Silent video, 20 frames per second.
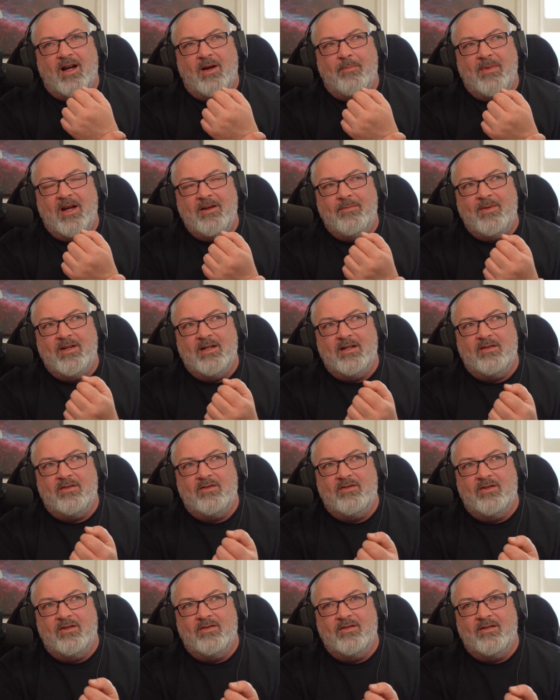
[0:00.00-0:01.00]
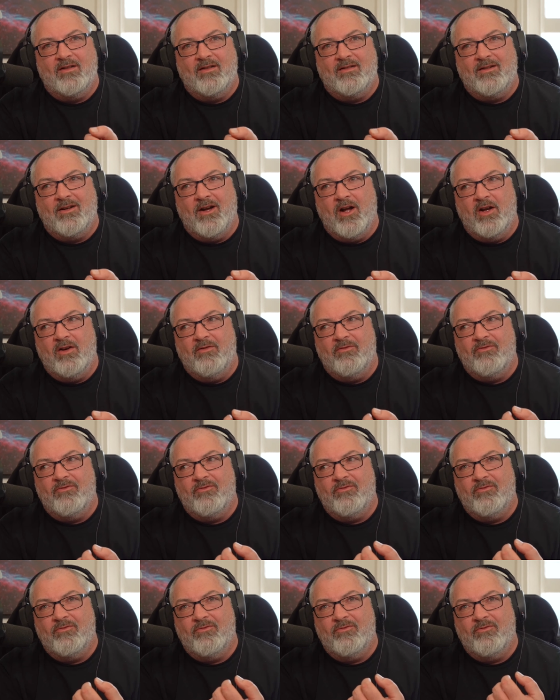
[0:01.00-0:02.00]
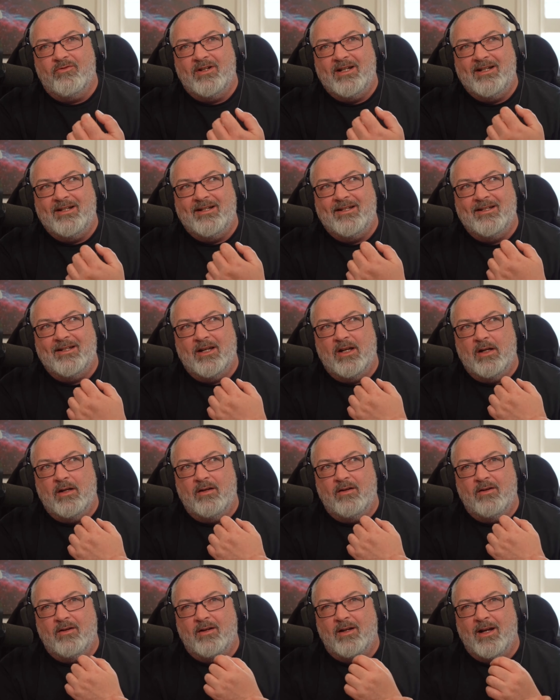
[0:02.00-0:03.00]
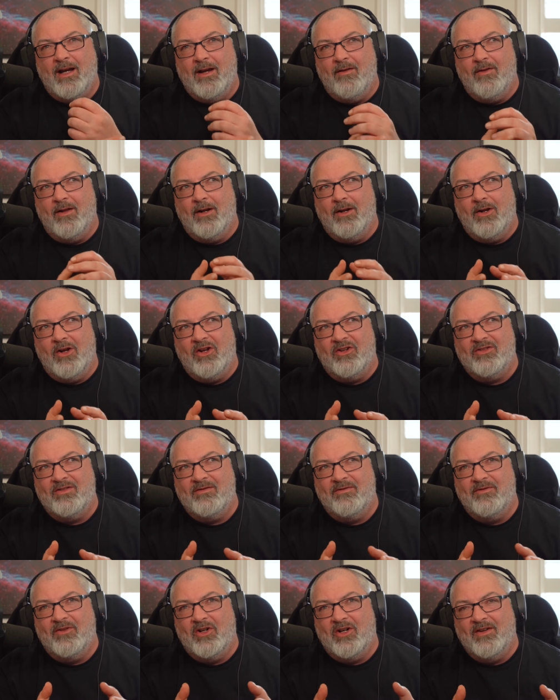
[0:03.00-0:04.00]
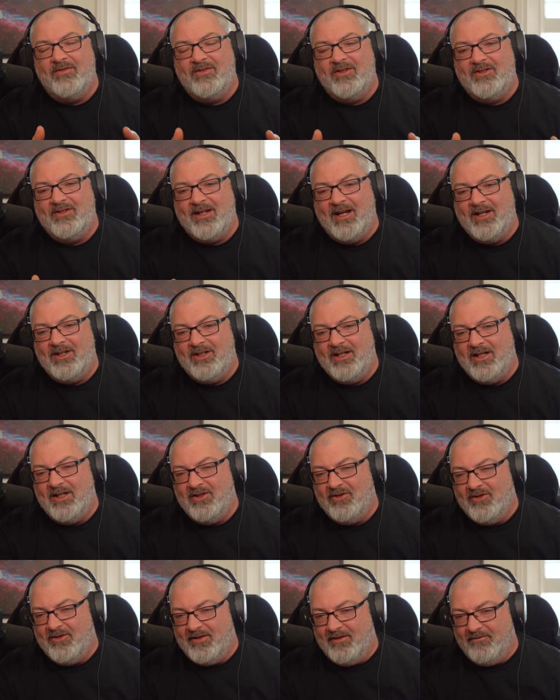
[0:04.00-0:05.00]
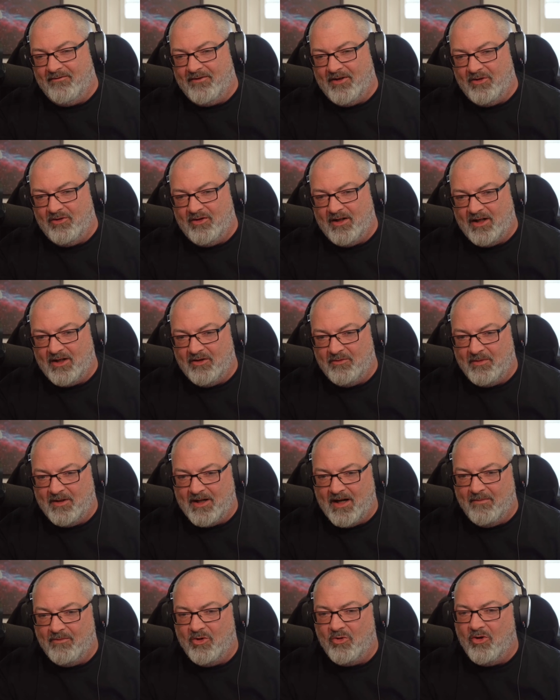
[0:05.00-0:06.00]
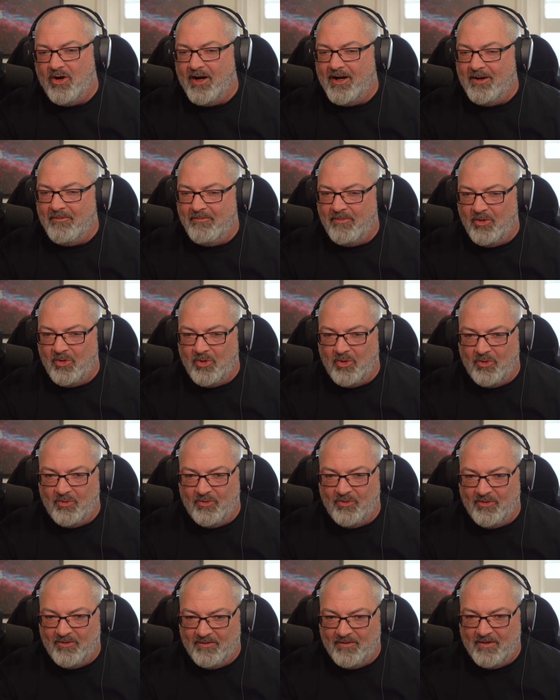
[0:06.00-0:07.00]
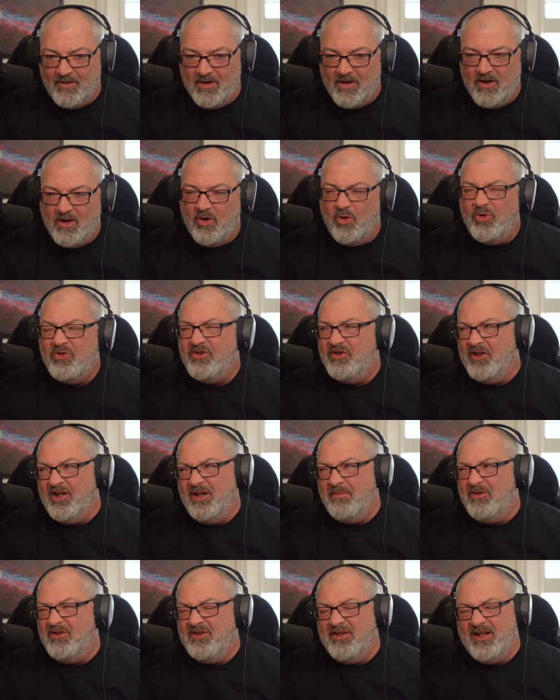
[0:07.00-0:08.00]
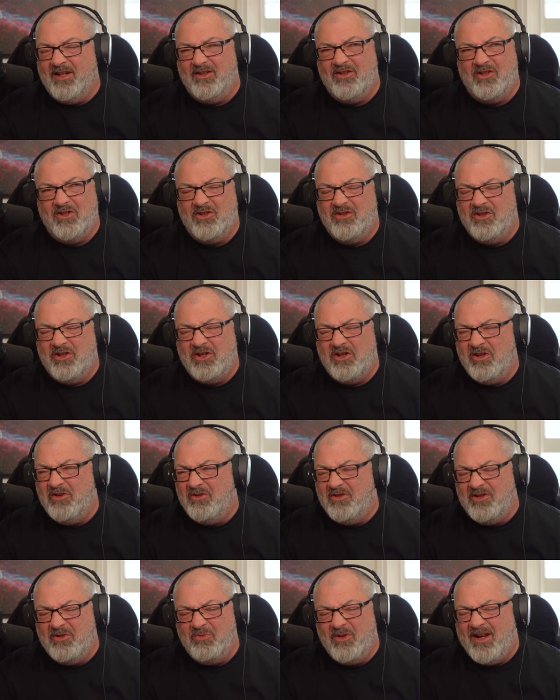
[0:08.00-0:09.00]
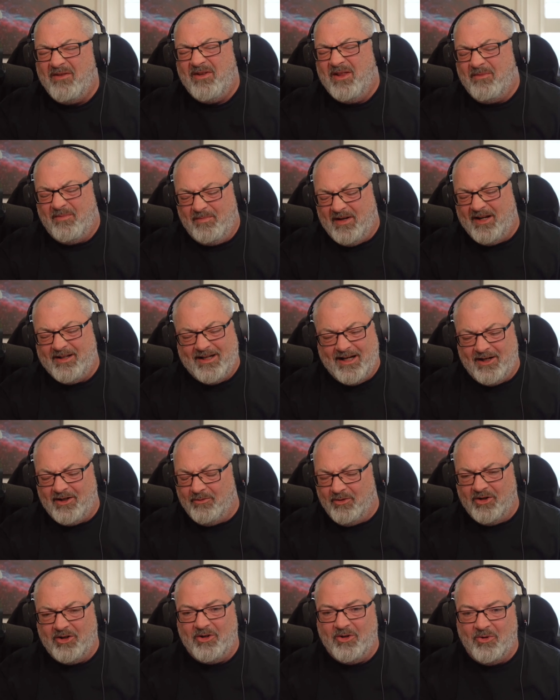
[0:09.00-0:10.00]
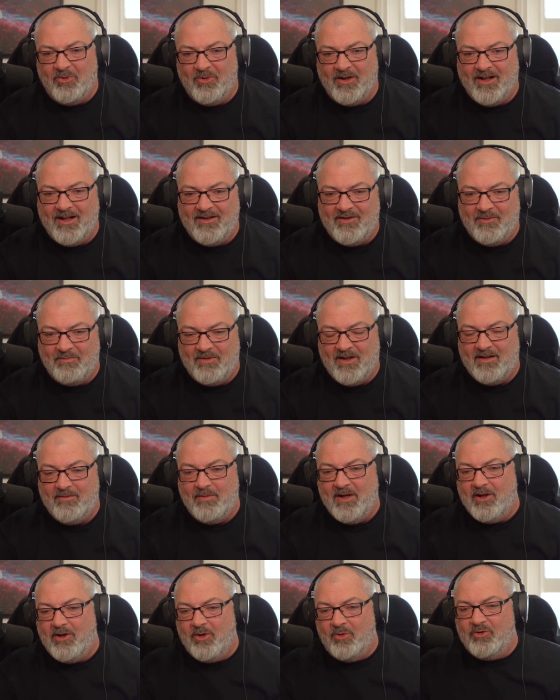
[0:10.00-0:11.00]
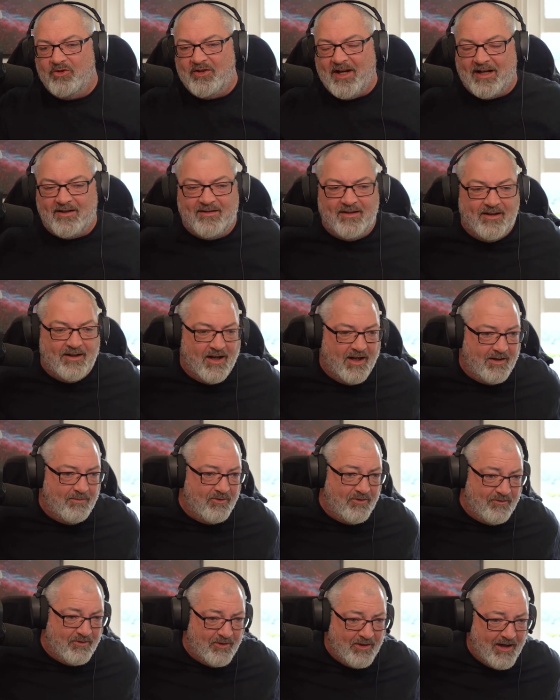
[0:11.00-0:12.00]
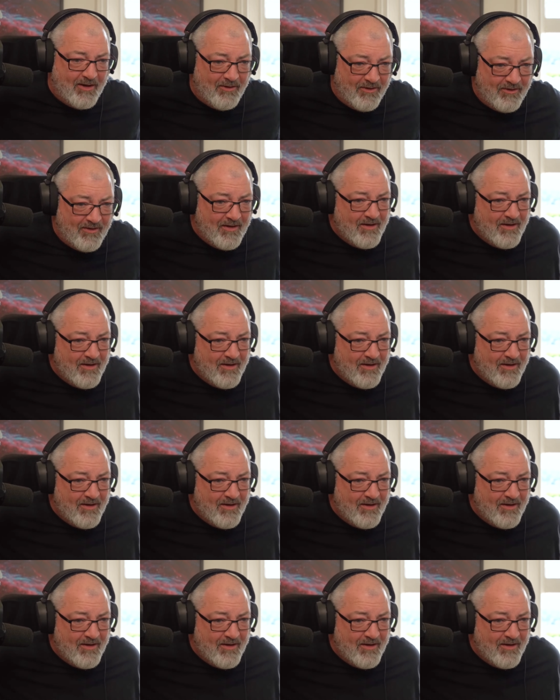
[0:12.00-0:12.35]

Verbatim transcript: maybe it's just a kind of recent in the last five to 10 years as infosec has become quite an important or cyber security, whatever the bloody hell you want to call it. It's, a, it's been called sexy names throughout